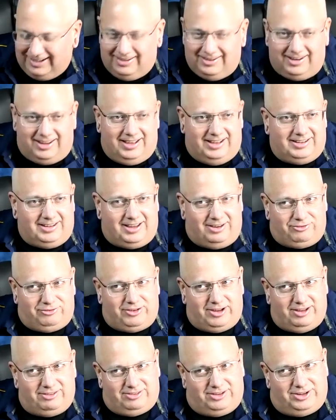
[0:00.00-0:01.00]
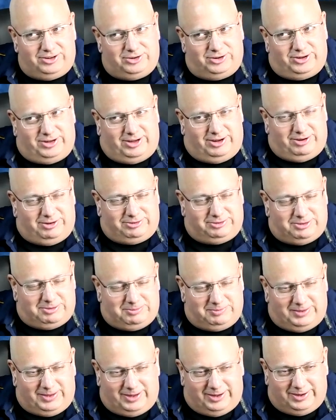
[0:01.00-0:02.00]
No, not five hundred
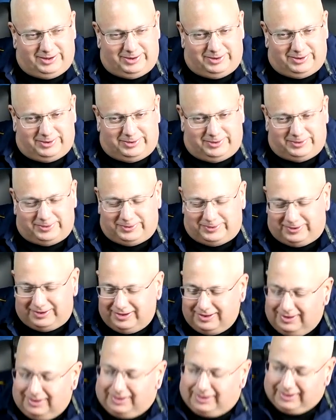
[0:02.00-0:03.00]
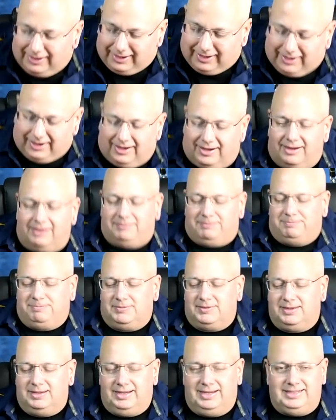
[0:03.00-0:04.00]
of them, no. Um,
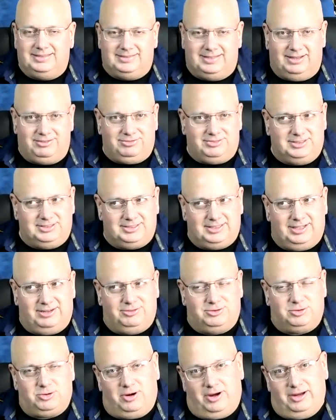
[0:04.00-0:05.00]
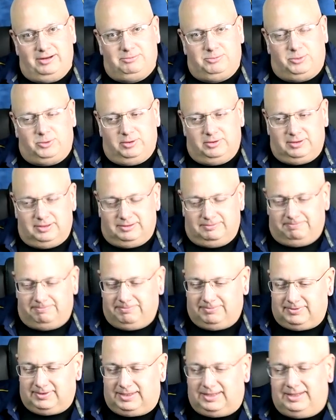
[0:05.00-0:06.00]
I could definitely say I've tried more than
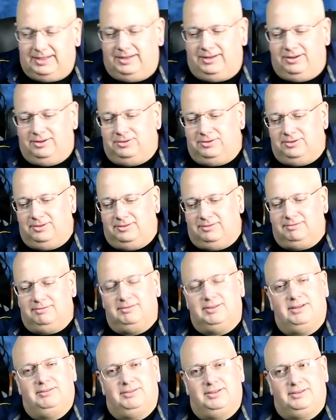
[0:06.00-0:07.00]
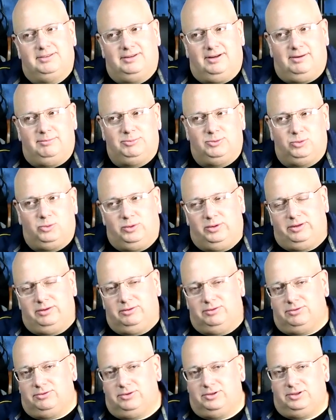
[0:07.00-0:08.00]
any other of the top twenty
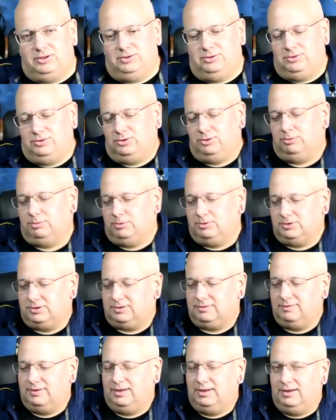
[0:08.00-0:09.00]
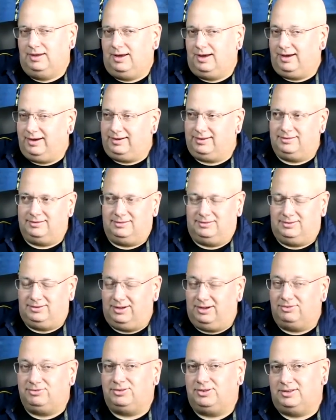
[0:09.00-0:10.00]
or thirty YouTubers. I can
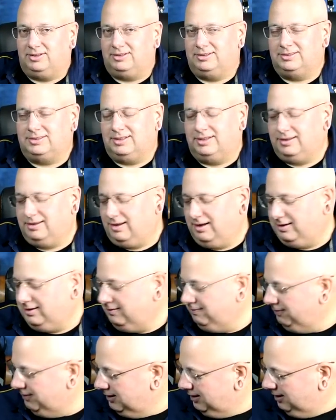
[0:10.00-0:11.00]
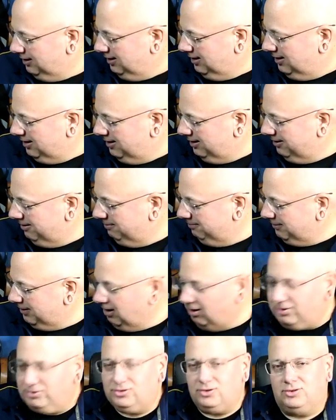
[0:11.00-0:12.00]
definitely say that. Um,
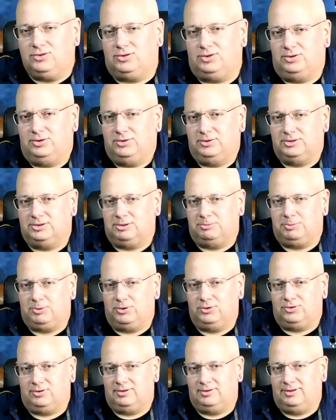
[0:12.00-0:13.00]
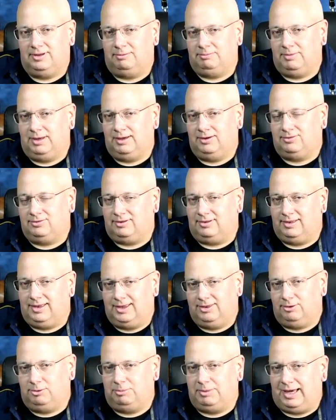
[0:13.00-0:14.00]
also, too, as a person that makes
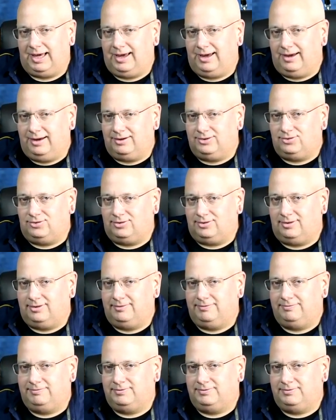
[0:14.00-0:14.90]
leather bags